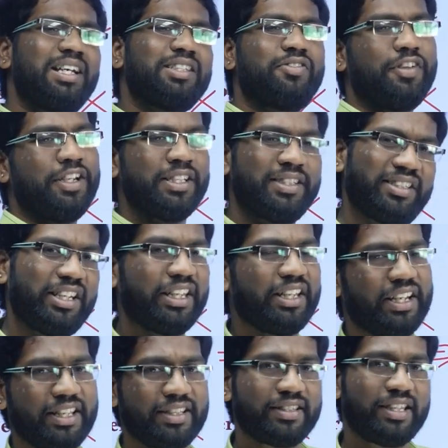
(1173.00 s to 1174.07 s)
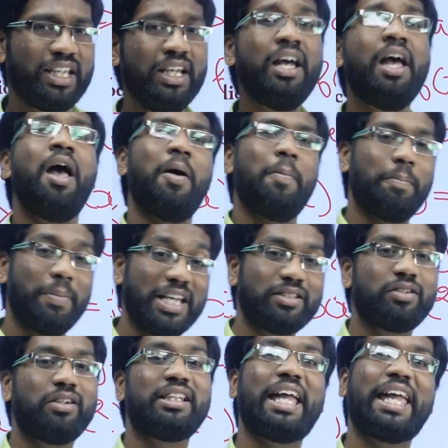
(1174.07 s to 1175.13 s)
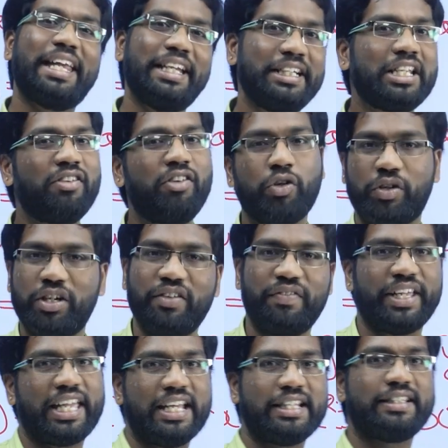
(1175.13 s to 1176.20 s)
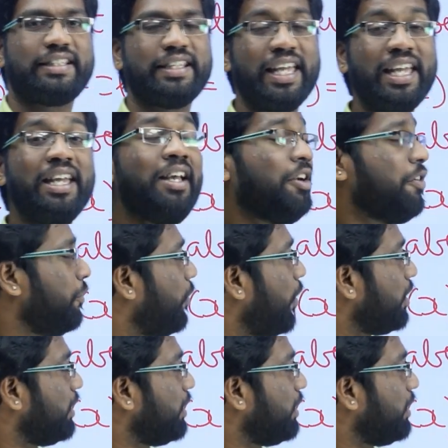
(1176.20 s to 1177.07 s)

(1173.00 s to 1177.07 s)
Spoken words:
as well as decreasing. Based on the interval only we can say. For